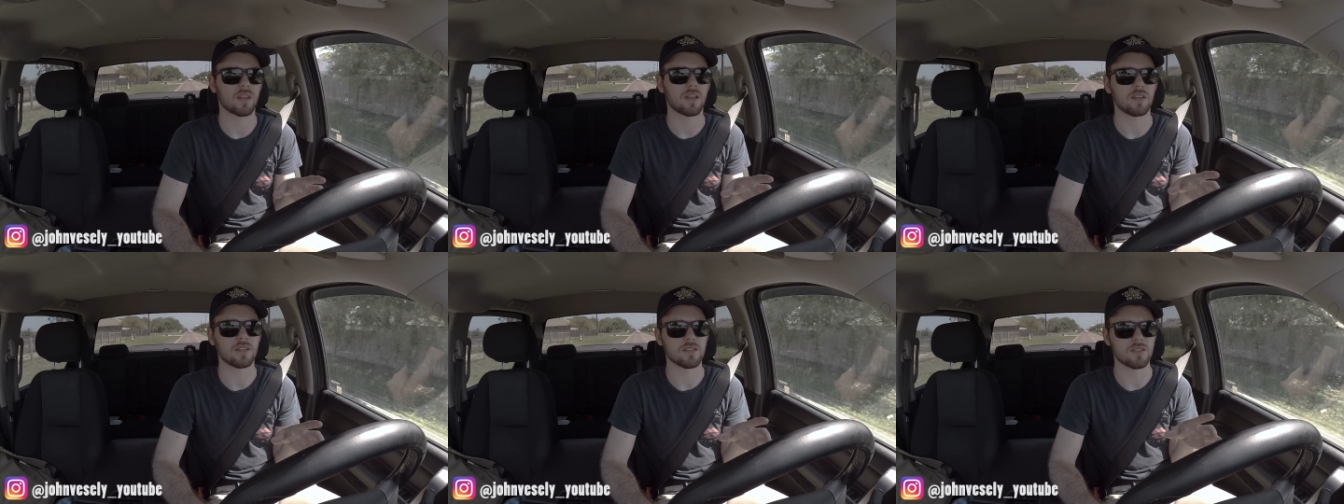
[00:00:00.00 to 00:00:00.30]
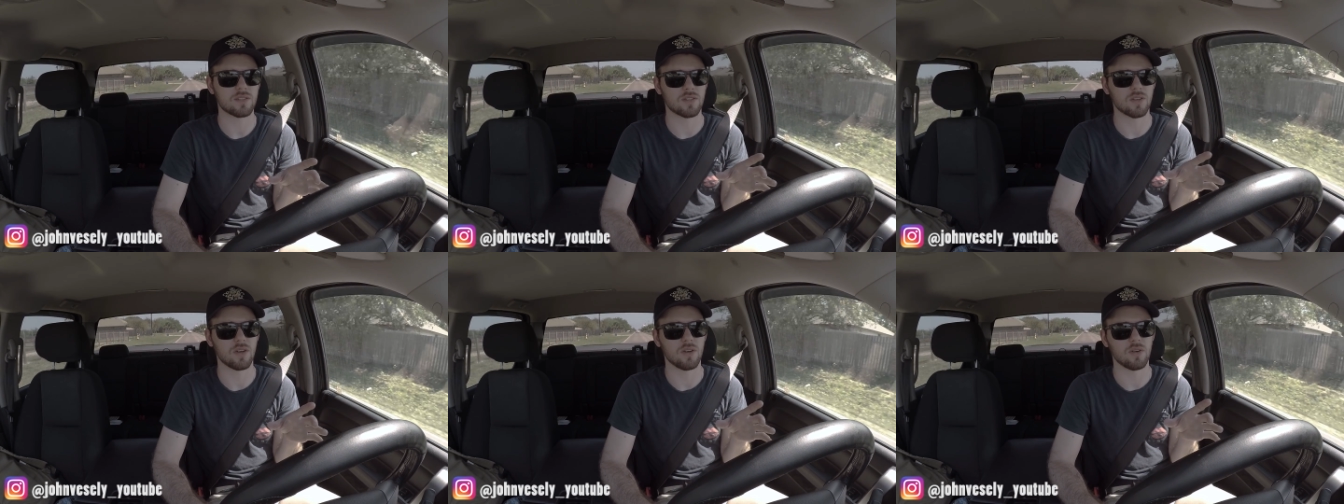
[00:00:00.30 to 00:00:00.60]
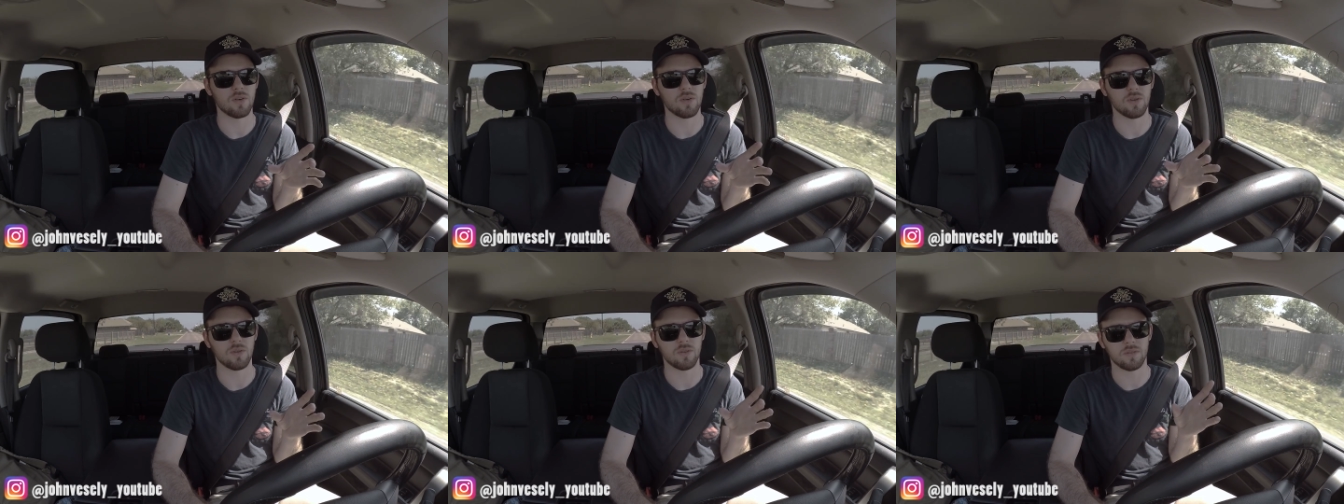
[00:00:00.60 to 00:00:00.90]
and
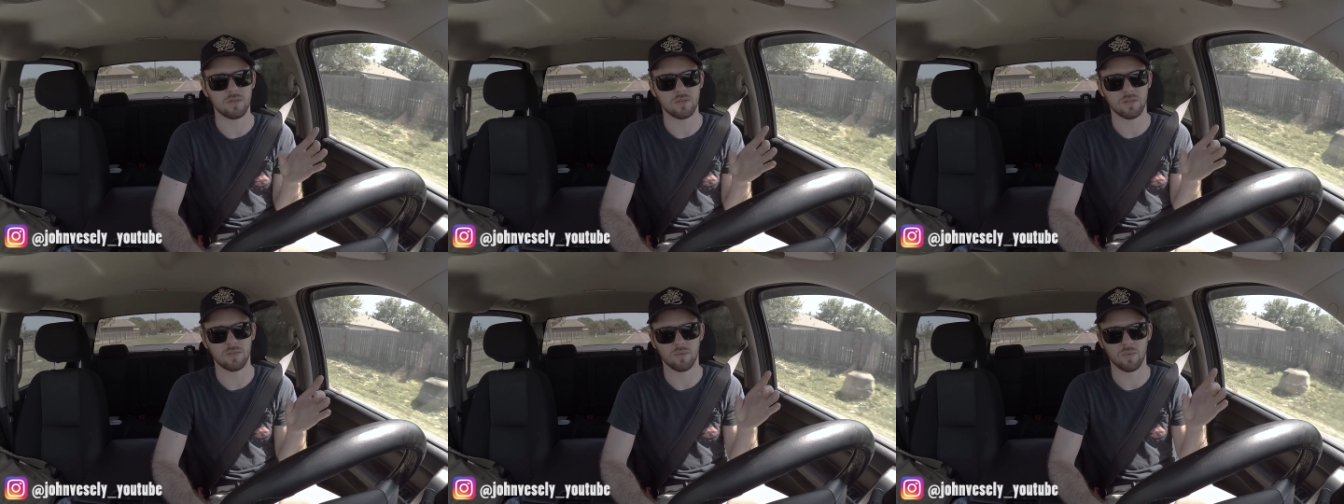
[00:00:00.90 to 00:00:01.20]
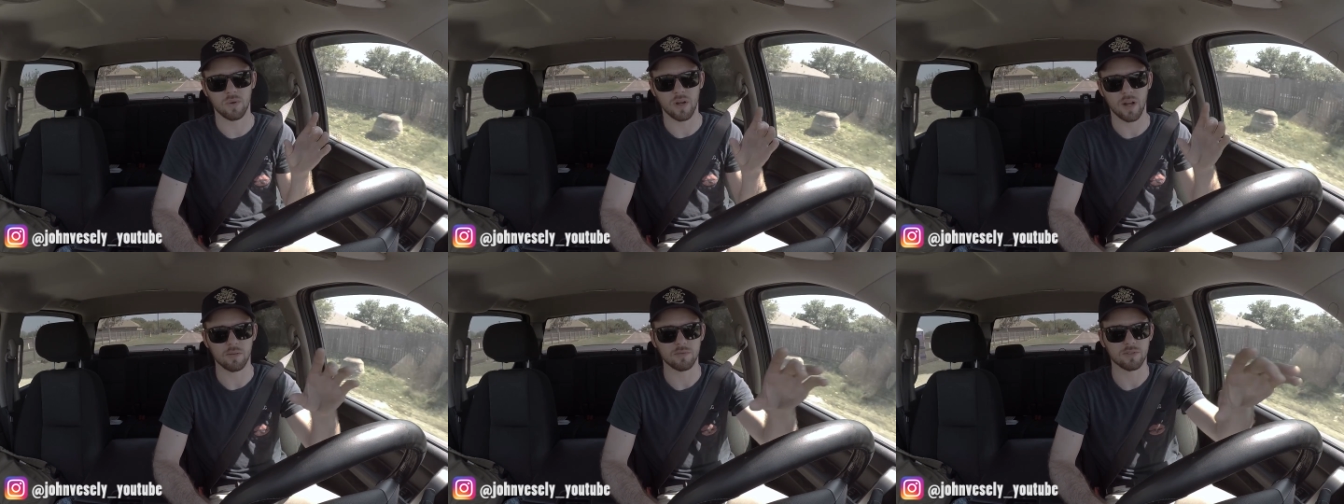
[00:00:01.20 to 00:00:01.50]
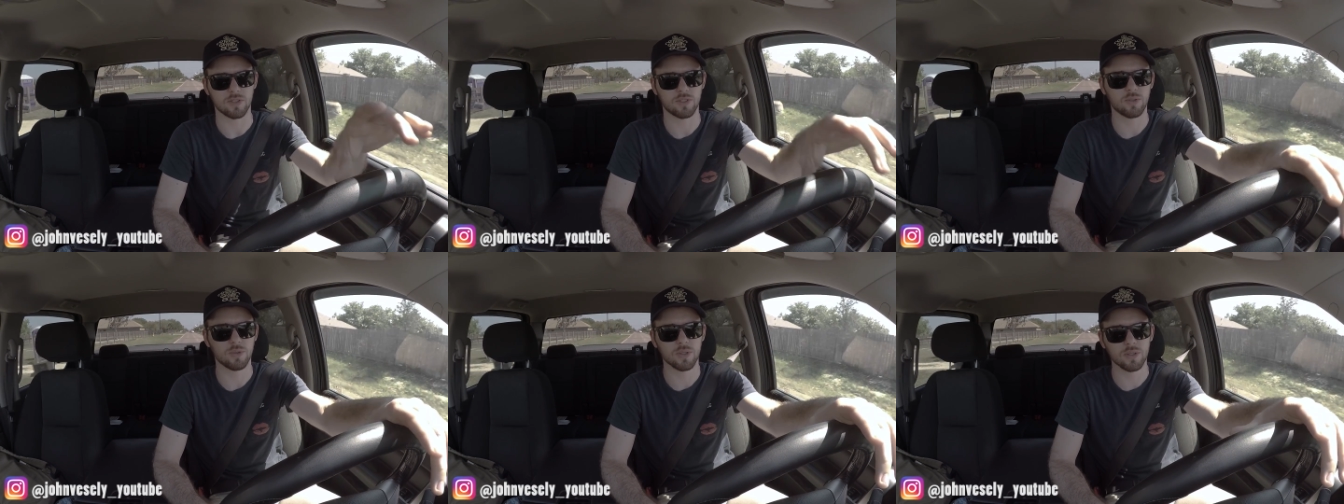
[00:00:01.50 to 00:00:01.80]
so when I
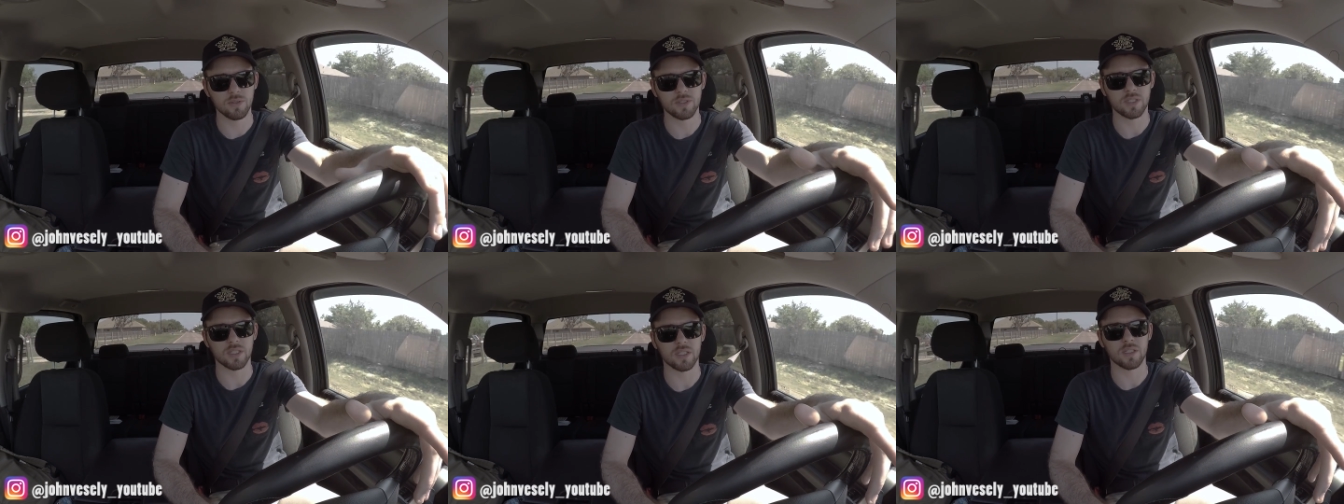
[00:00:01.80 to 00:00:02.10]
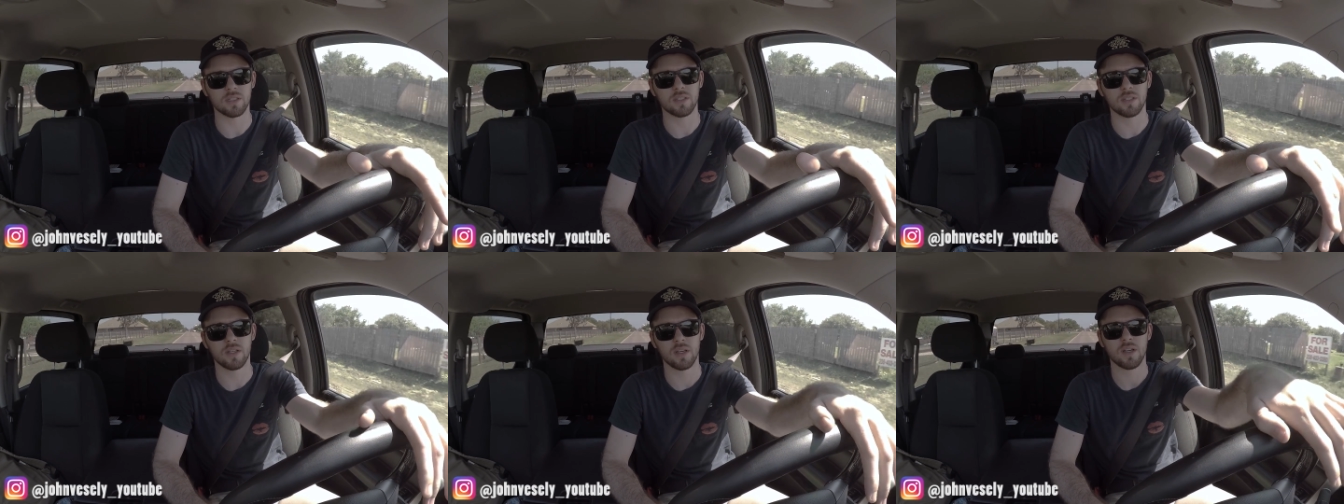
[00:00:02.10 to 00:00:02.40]
was cruising